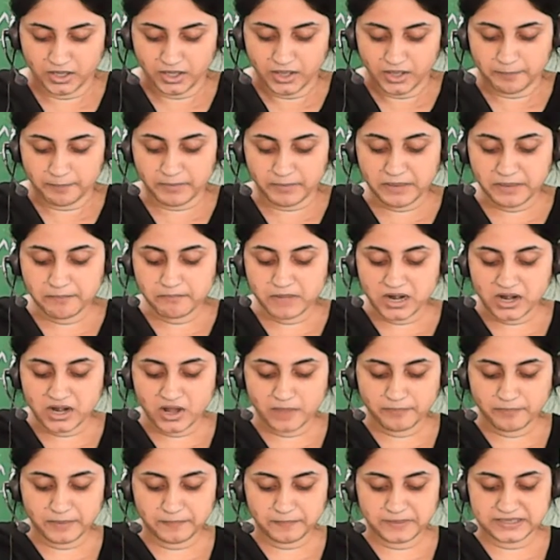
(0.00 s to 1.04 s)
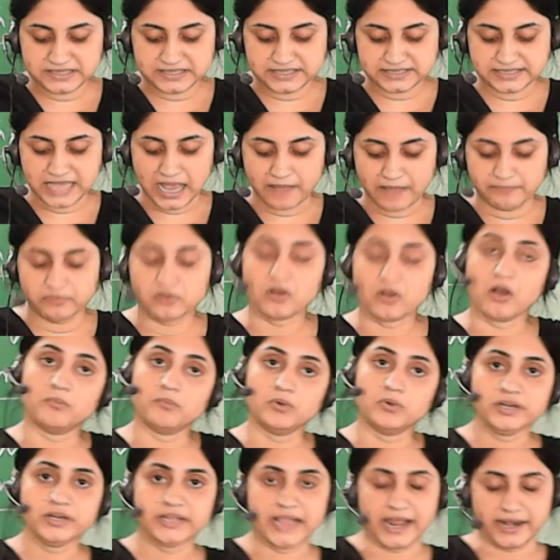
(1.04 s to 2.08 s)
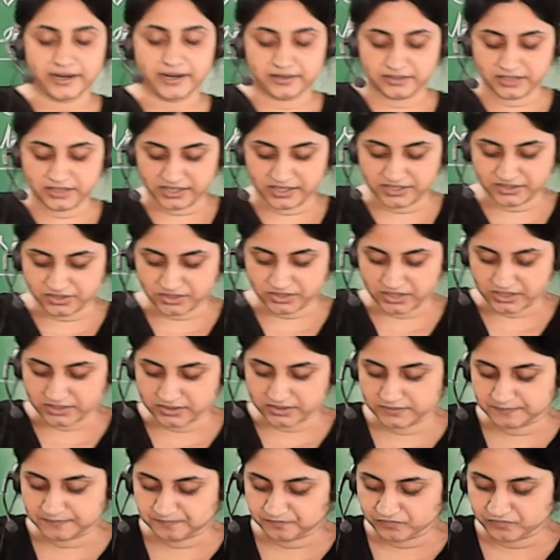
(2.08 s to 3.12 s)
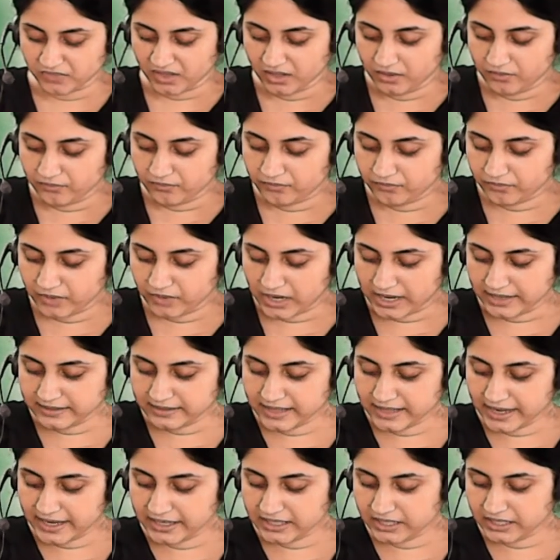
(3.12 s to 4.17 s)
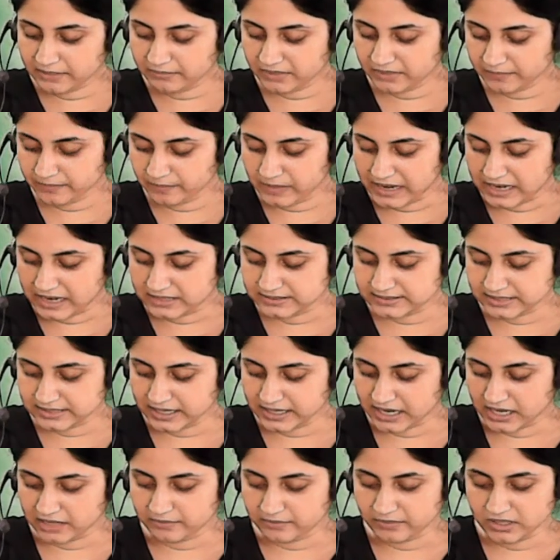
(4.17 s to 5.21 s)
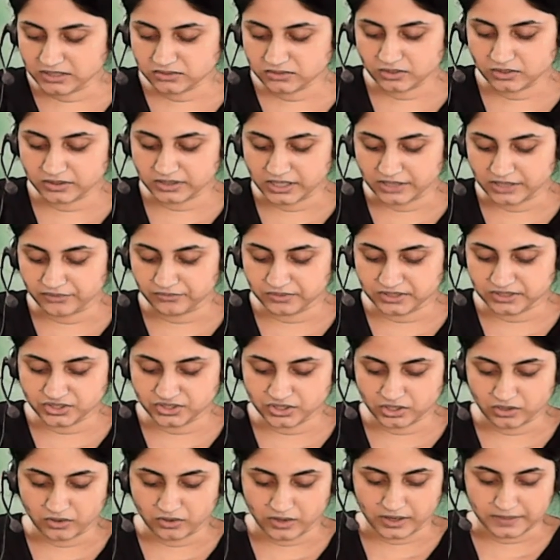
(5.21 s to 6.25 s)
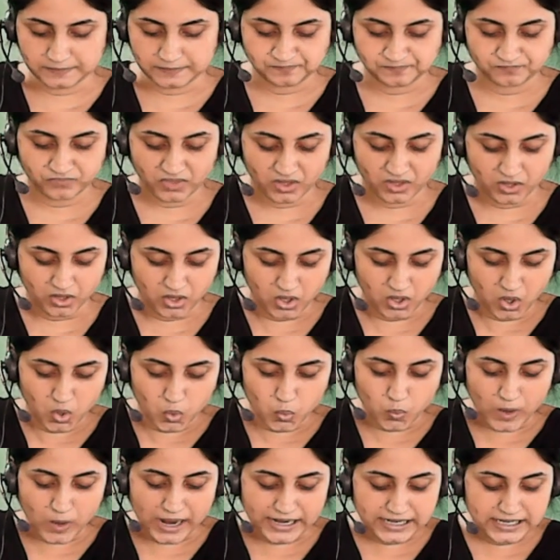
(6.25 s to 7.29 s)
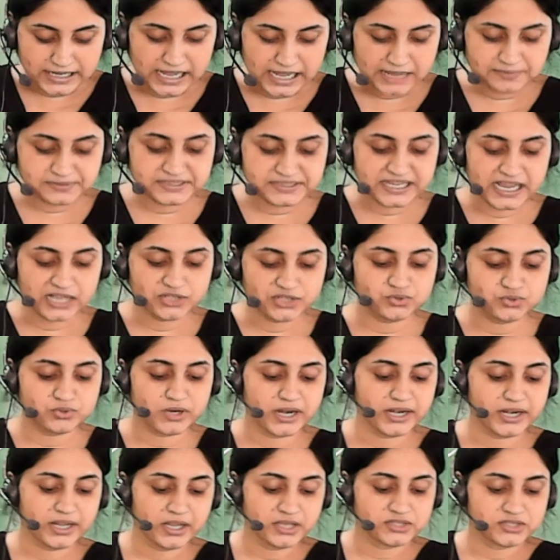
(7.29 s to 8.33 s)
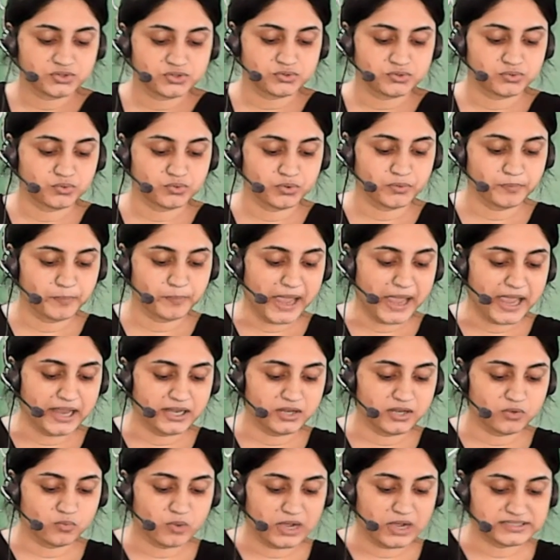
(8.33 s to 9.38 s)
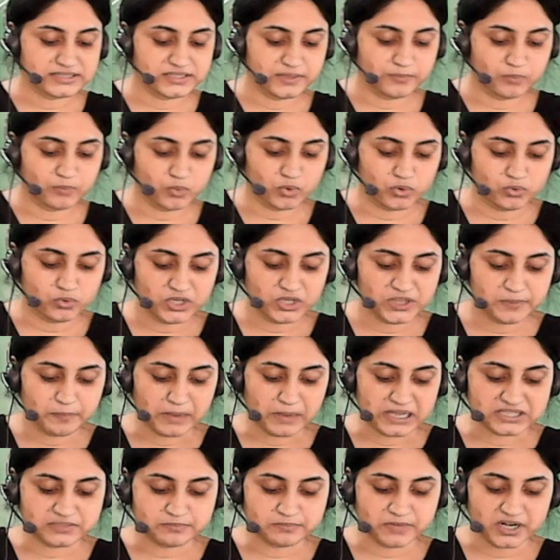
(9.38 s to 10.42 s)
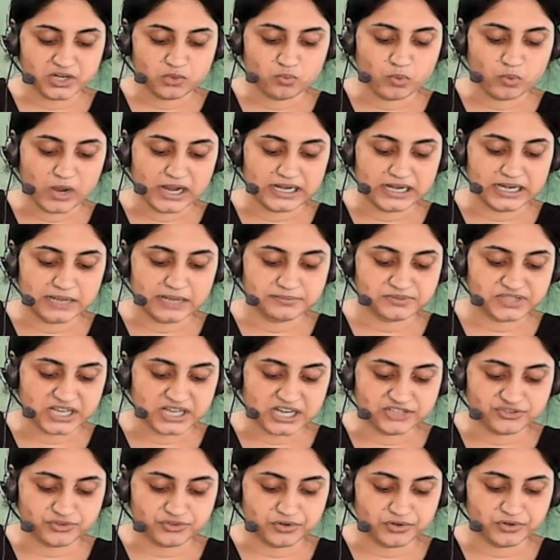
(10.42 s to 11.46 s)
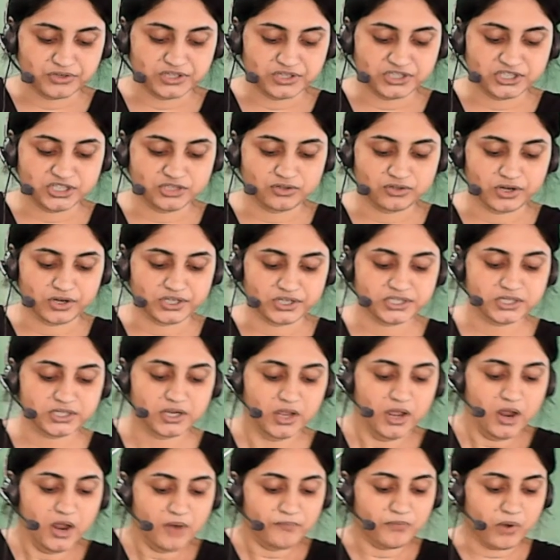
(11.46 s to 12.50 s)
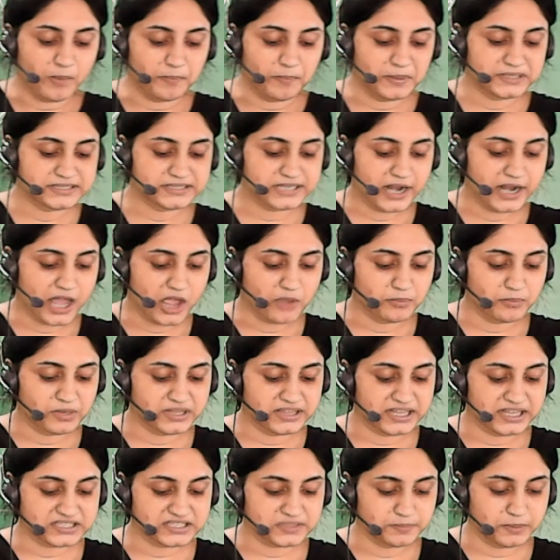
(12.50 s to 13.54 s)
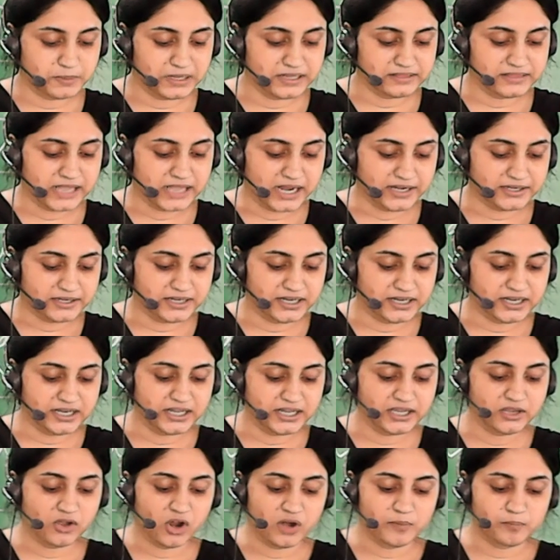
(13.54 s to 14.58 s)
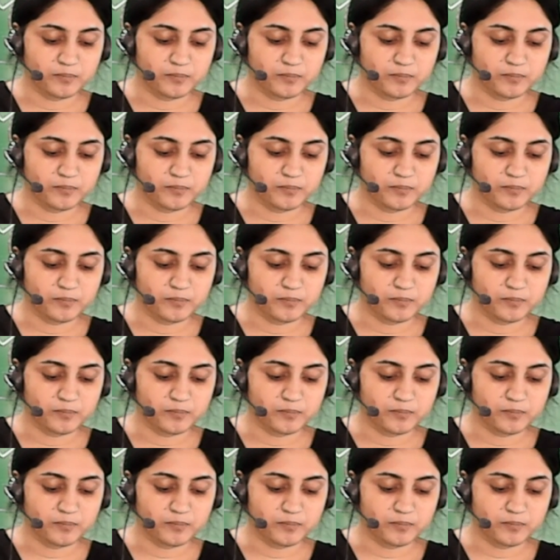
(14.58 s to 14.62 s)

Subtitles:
Member of a species have common characteristics. Find the endemic plants and animals on that region or wildlife sanctuary. Soon pahali was a board with Pachmari wildlife sanctuary written on it. Professor Ahmed explained that killing or